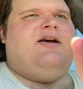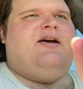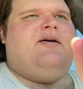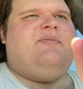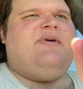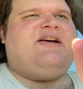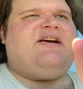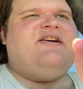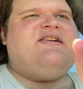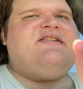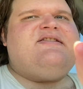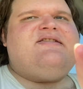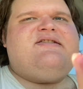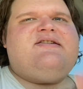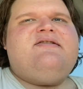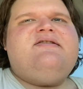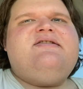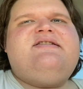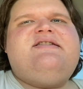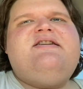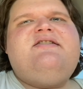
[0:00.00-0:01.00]
Because,
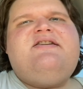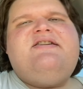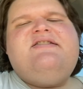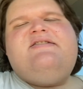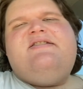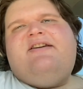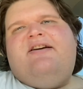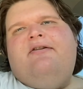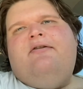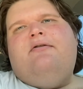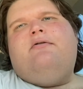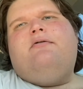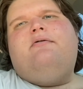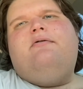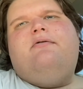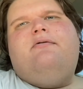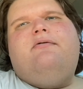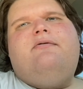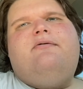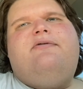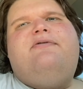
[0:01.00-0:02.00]
seriously,
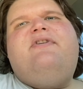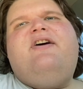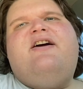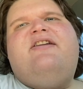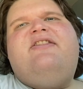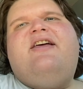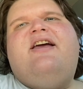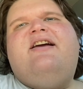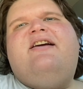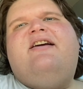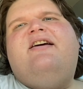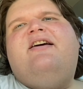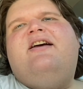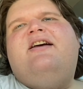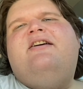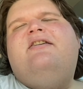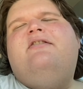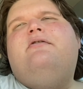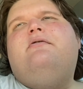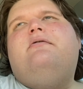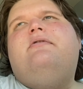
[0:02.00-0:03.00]
fuck that guy.
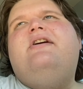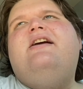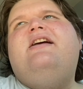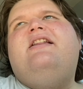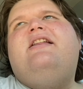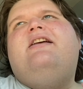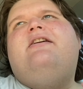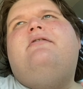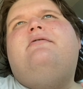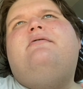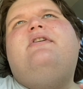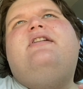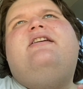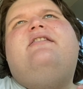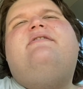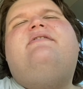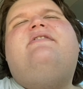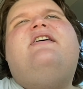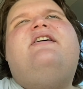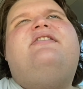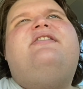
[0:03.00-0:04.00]
Really, really
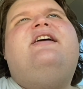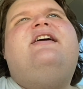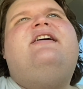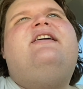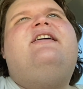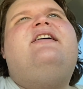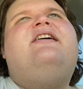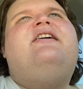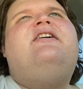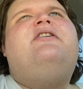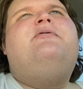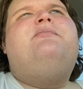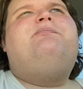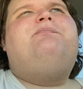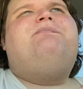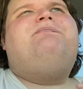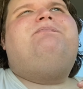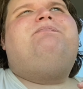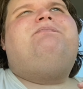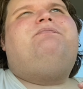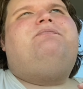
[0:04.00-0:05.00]
fuck that guy.
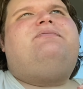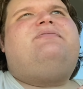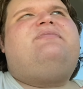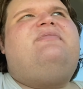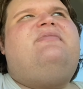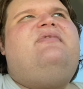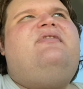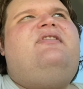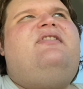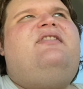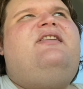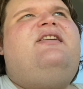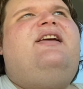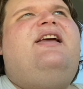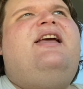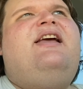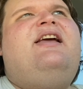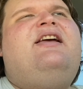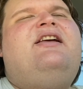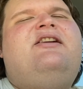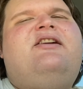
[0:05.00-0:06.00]

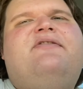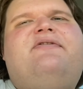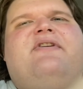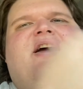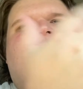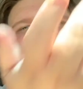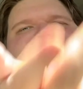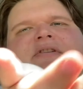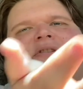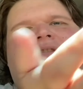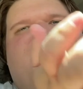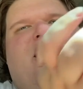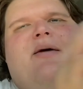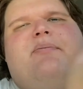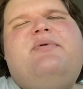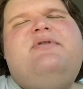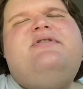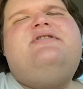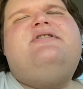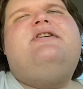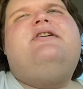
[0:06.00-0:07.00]
And if I ever
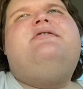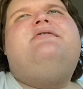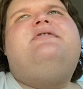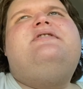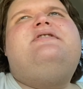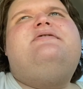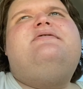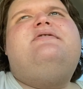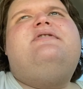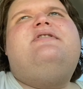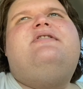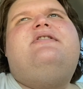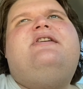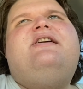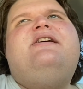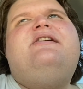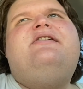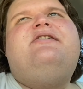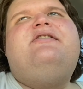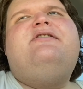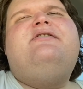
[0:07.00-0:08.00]
happen to go into a
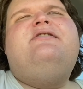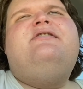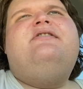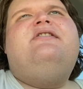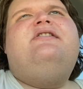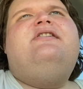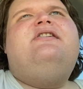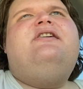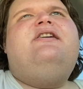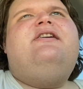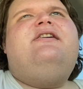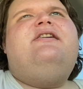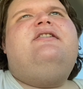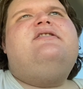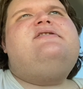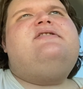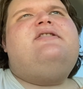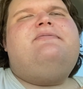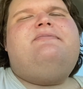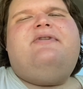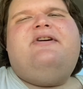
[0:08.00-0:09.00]
theater
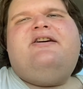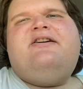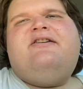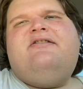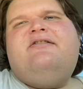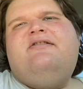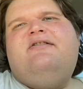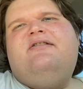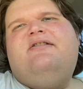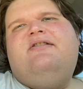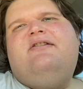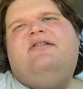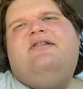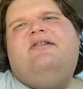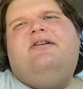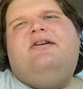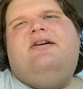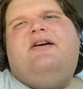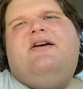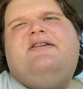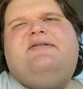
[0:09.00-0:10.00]
somewhere,
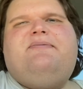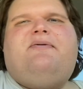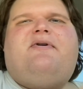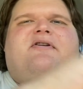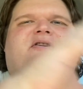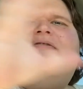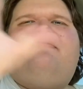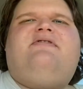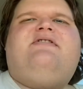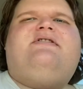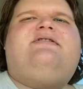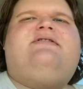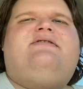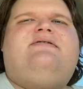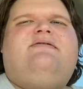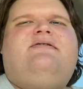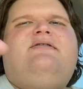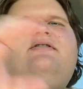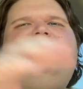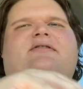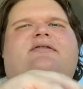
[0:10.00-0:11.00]
as part of this,
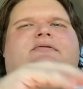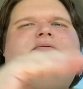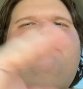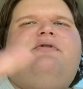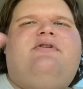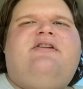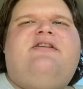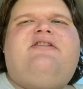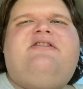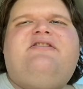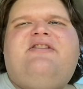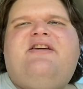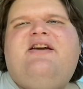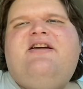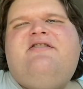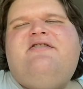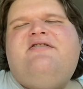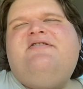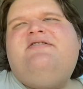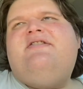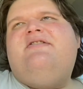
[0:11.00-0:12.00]
one of the
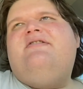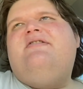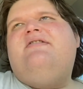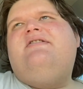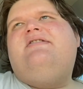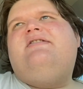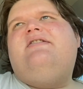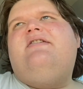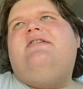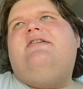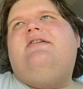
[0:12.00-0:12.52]
theaters in this